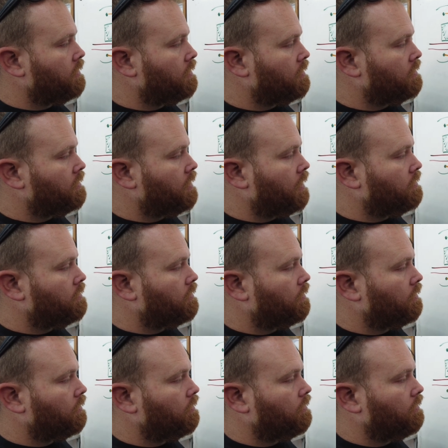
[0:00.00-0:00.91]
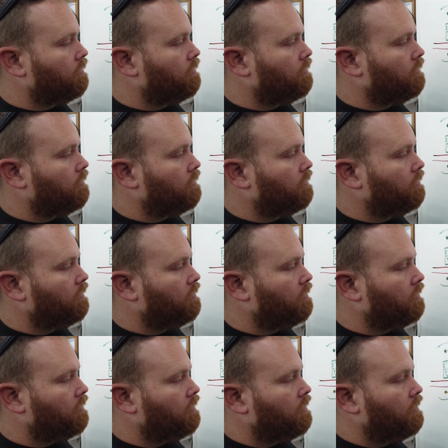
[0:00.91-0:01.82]
the center,
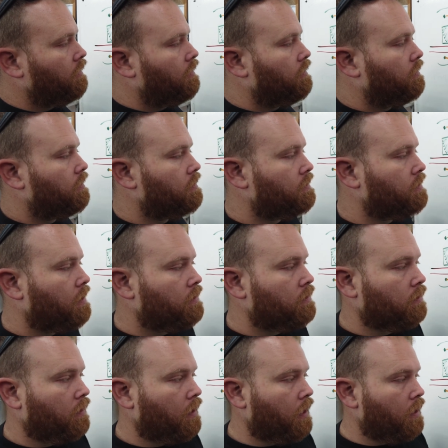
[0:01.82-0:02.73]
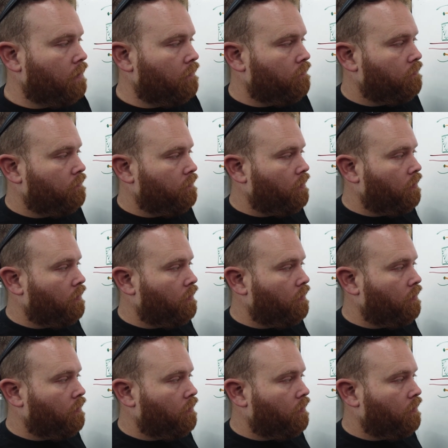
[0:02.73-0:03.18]
the center line of,